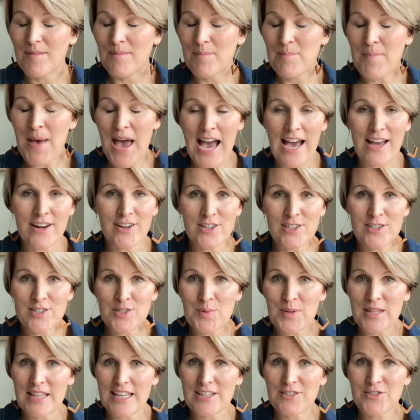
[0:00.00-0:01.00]
patterns
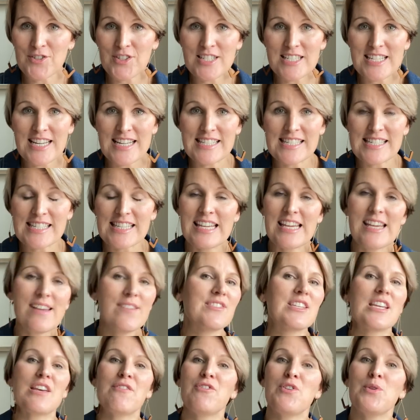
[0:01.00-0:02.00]
with interesting
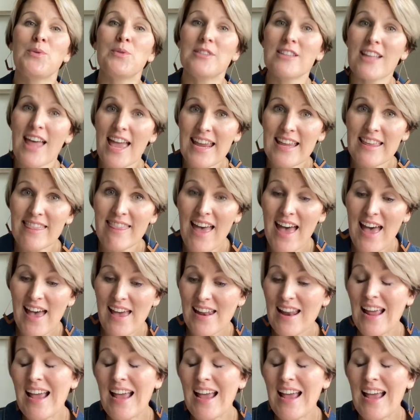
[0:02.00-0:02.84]
sleeves if you like that.